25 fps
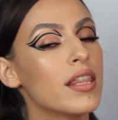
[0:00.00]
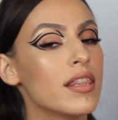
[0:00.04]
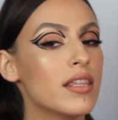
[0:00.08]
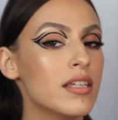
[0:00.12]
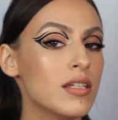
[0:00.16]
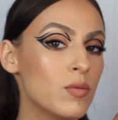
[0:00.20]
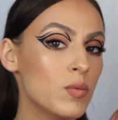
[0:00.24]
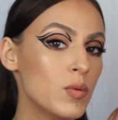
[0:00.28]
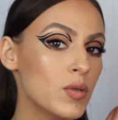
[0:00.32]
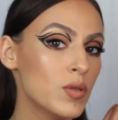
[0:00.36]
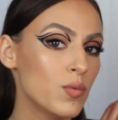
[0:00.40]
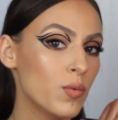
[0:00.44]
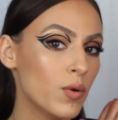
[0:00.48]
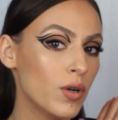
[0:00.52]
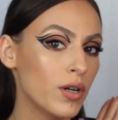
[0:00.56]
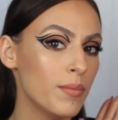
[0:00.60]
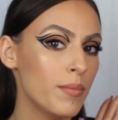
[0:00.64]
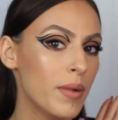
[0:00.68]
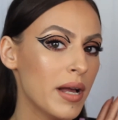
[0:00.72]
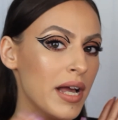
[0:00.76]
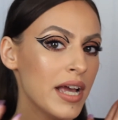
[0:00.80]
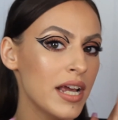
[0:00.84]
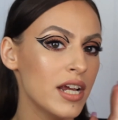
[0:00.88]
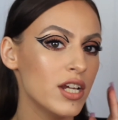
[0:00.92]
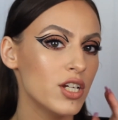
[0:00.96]
This was worn
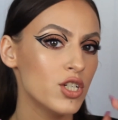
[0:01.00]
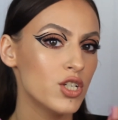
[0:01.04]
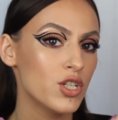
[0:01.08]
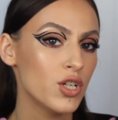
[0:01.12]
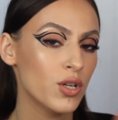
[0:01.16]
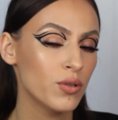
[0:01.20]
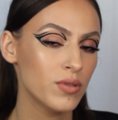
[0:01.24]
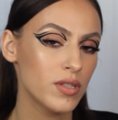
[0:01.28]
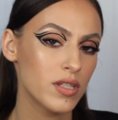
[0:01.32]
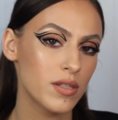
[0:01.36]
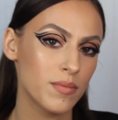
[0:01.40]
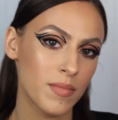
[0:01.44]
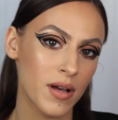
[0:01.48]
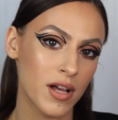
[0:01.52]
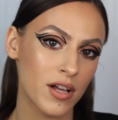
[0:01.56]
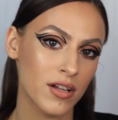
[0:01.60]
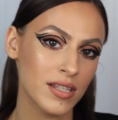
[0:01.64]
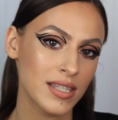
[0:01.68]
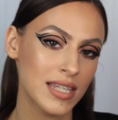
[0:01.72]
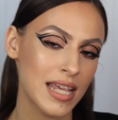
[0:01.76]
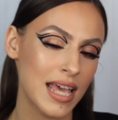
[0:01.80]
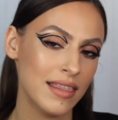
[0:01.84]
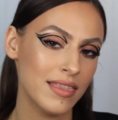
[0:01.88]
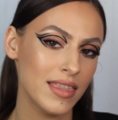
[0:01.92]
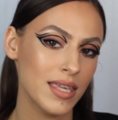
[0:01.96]
by Joan
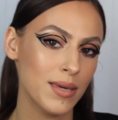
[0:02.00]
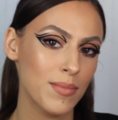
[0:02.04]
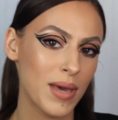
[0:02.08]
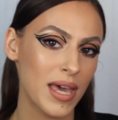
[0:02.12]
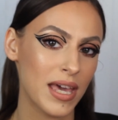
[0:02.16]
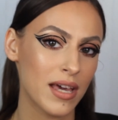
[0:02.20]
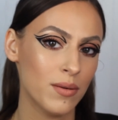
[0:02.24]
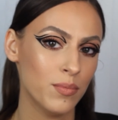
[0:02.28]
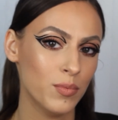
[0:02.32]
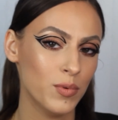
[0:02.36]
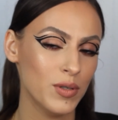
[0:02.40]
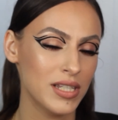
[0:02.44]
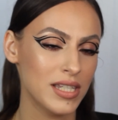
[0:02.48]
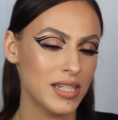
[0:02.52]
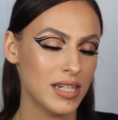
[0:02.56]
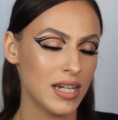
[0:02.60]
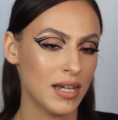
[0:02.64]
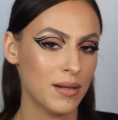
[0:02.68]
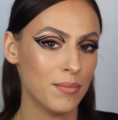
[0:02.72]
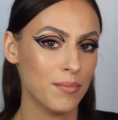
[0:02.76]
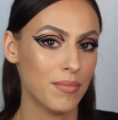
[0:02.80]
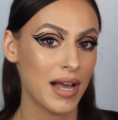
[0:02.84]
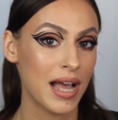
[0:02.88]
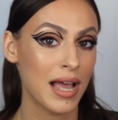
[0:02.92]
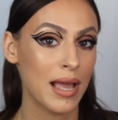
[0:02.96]
and the makeup was
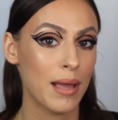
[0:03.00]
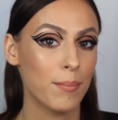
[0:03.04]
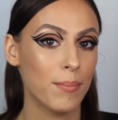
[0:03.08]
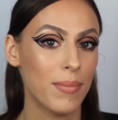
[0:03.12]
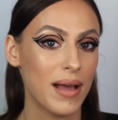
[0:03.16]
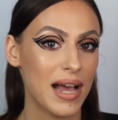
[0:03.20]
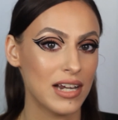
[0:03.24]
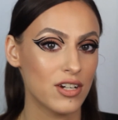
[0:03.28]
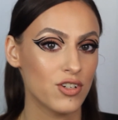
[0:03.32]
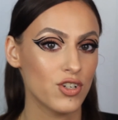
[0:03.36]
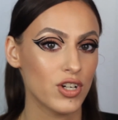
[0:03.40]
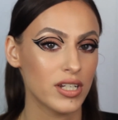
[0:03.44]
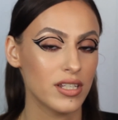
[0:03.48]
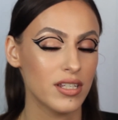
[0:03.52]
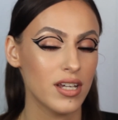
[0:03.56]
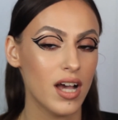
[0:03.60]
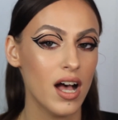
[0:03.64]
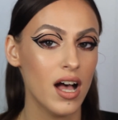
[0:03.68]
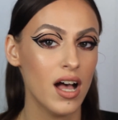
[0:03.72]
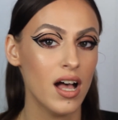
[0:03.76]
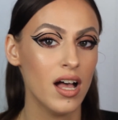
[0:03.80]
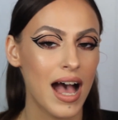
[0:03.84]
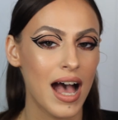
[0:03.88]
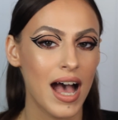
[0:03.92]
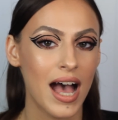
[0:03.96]
done by Patrick Ta.